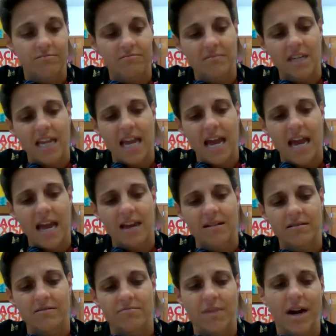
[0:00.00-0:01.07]
Nah,
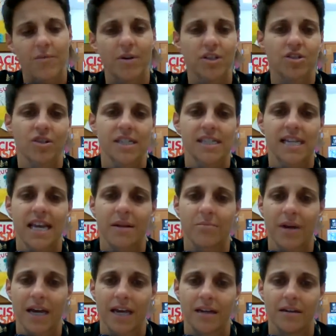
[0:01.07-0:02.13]
Mom wants you to stay in
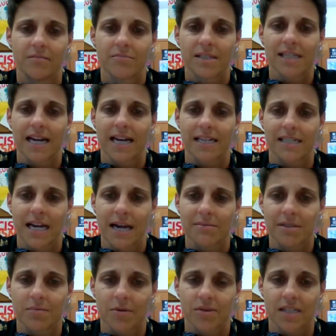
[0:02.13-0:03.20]
bed. Besides, I'm
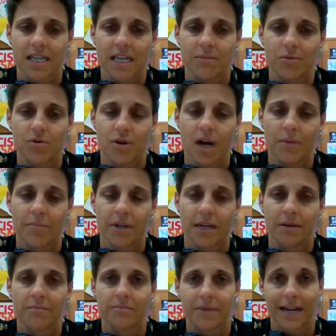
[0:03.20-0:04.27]
supposed to keep you
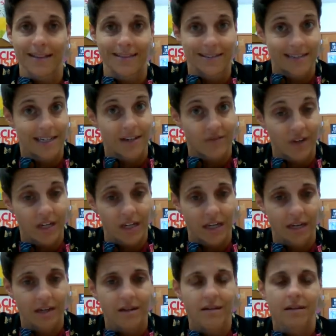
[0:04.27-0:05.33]
company, not the TV.
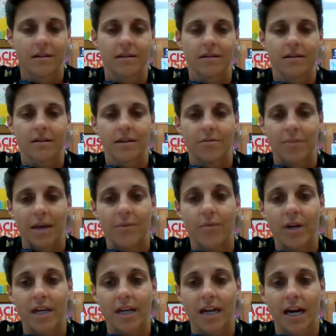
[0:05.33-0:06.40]
Maybe
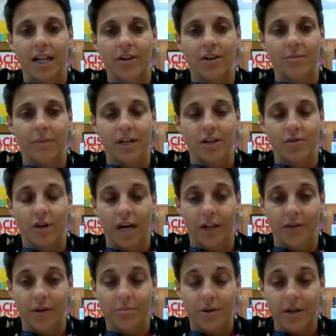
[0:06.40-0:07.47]
we could color in my new
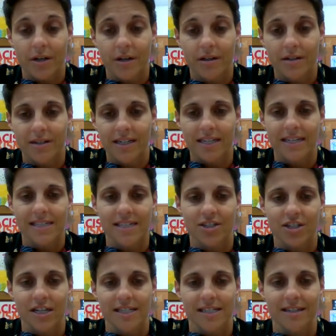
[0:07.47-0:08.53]
coloring book, Nikki
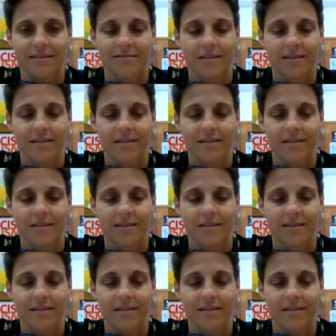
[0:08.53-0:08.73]
suggested.